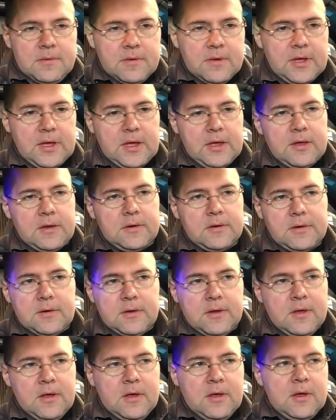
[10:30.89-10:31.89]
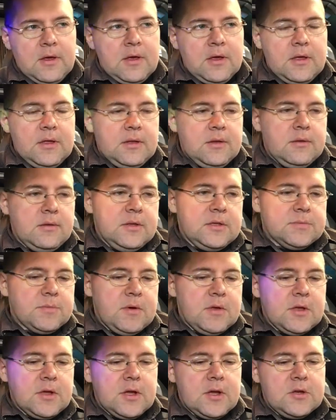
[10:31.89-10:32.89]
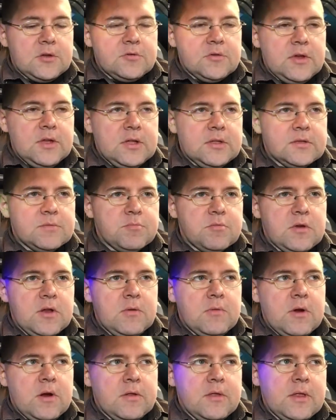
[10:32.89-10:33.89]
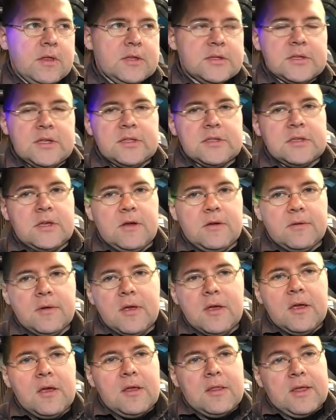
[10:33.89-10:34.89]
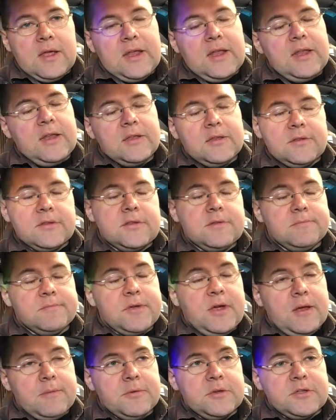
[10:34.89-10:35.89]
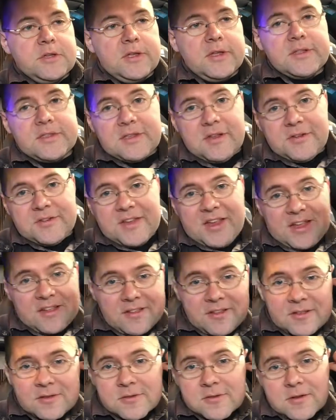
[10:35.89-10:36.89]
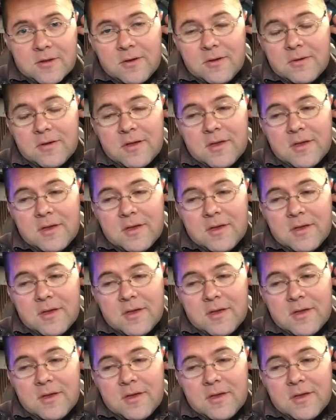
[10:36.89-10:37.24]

and in this part of the country, it's pretty rare that this gets out, that any time machine gets out daily. So,